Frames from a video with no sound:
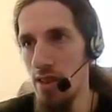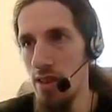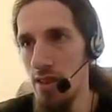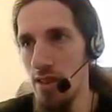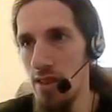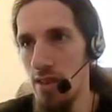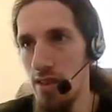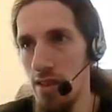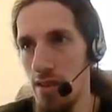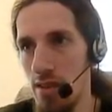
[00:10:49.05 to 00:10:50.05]

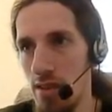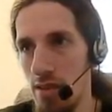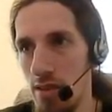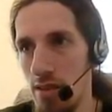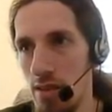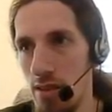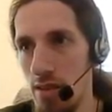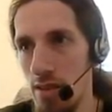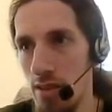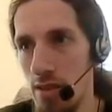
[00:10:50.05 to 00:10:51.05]

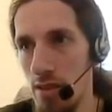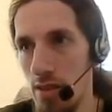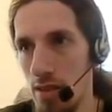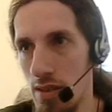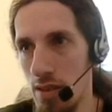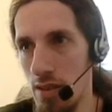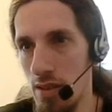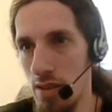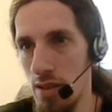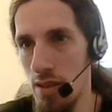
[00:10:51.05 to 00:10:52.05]

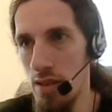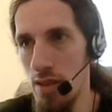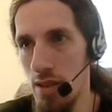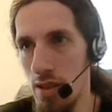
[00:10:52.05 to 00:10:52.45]
(no one is talking)